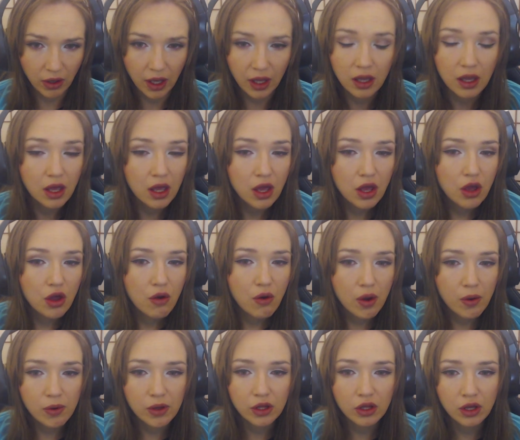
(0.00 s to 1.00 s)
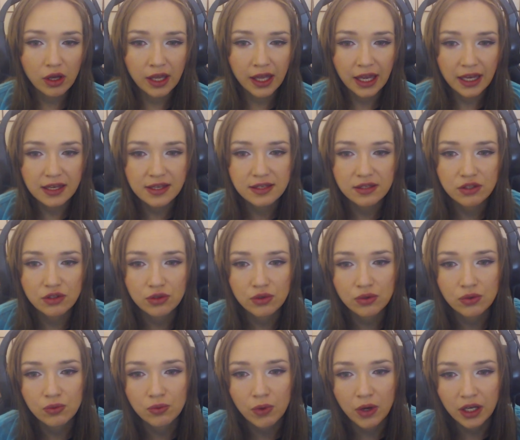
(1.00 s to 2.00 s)
Okay, we will get
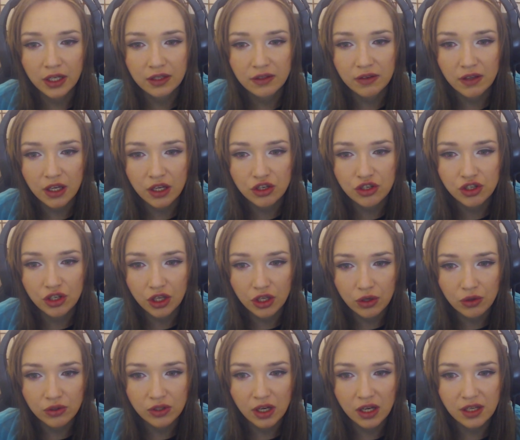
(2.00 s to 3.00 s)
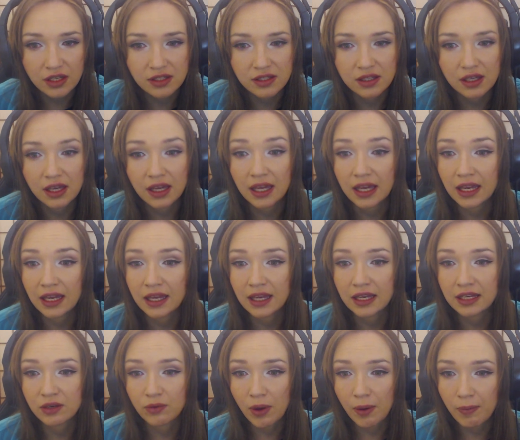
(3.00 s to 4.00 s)
to what each Q does
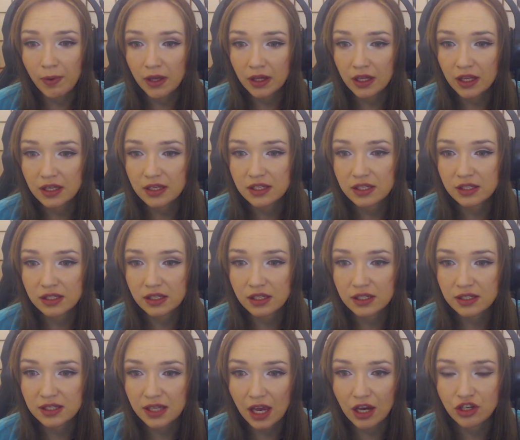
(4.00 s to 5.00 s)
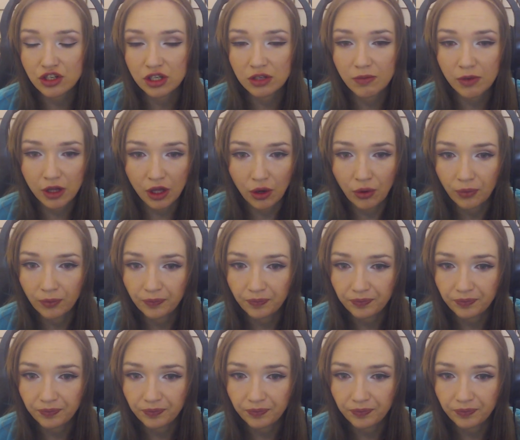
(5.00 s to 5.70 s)
in the weapon section below.